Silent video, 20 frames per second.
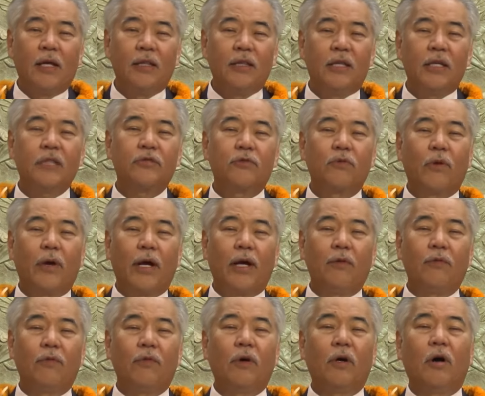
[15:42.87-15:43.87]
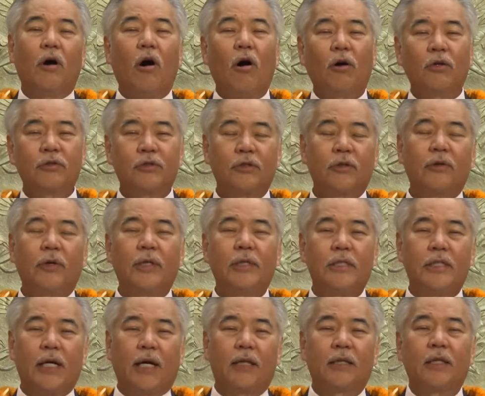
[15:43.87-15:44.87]
In this way, we'll also
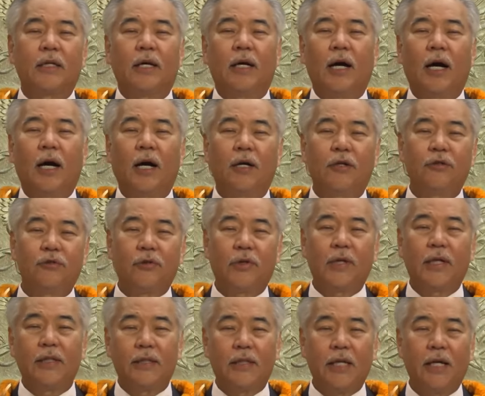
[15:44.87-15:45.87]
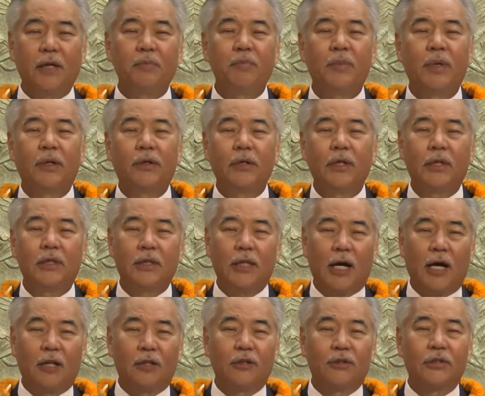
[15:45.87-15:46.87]
inject $110 million
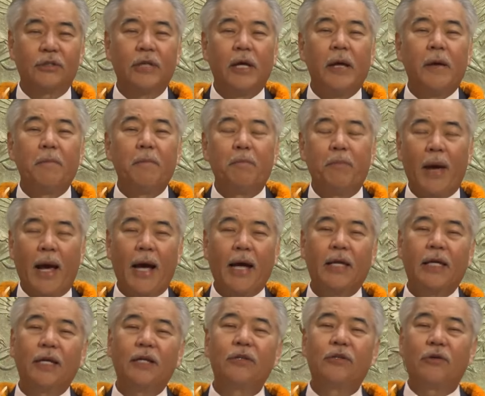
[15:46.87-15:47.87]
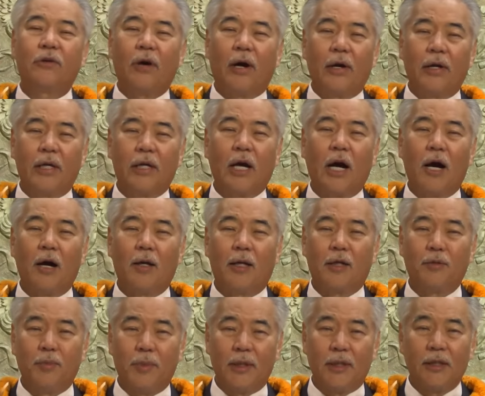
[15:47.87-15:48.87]
back into our
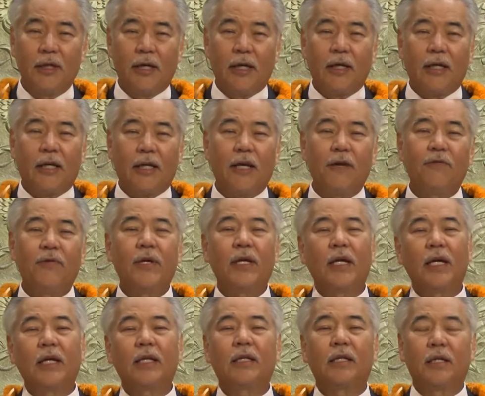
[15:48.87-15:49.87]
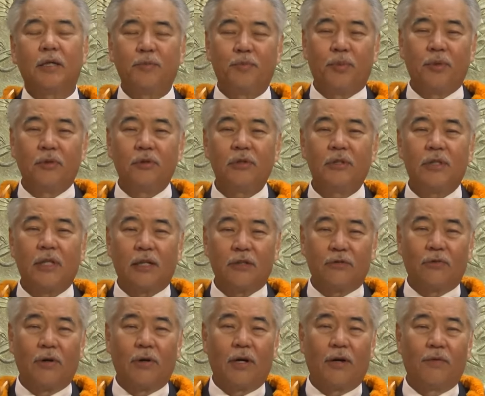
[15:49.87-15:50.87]
economy, giving it a boost
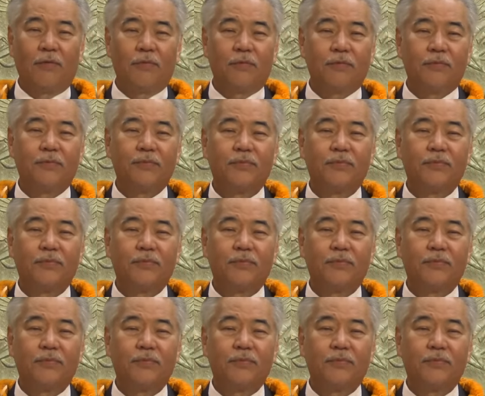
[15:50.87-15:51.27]
as well.